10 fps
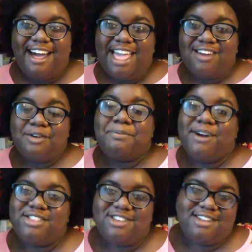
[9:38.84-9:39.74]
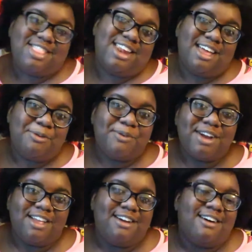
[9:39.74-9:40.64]
I have a project that I'm
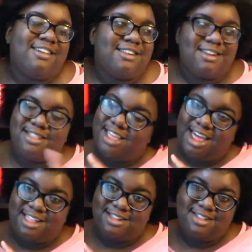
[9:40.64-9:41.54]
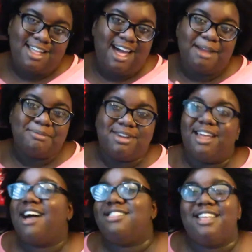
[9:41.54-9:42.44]
working on that I'm
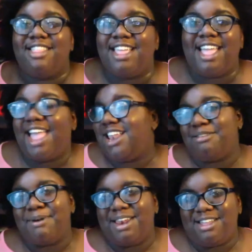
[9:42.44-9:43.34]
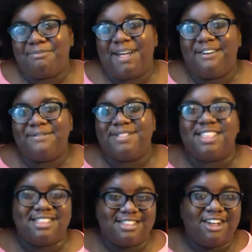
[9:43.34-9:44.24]
not telling anybody about.
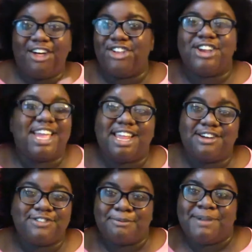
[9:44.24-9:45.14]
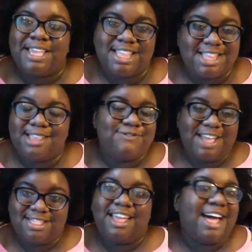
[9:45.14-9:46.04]
This is all you're getting from me, is the
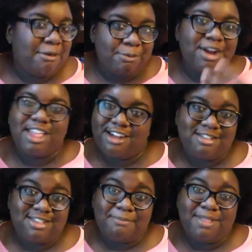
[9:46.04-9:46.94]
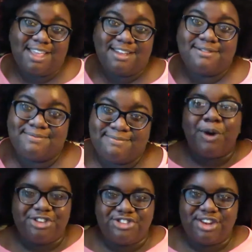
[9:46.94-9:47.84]
fact that I'm working on something.
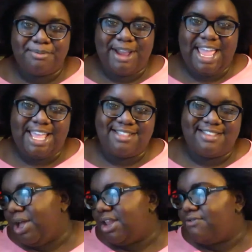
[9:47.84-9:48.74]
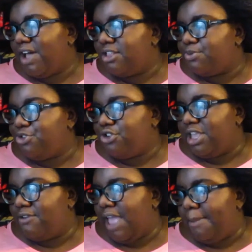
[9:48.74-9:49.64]
Question number 8. What advice would you
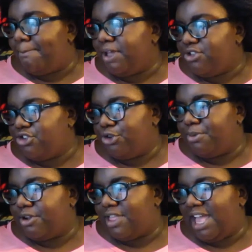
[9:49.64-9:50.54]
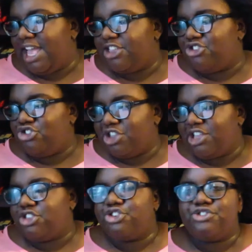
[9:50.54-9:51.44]
give a booktuber that has
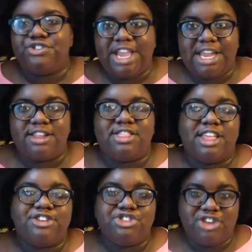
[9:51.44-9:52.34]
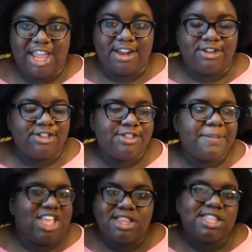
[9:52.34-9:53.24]
just created their channel?
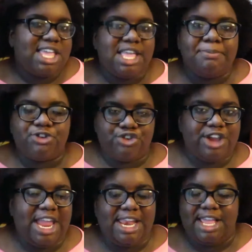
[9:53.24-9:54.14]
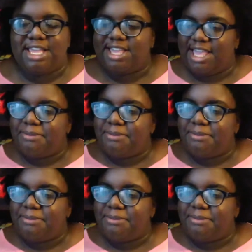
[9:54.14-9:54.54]
Just keep creating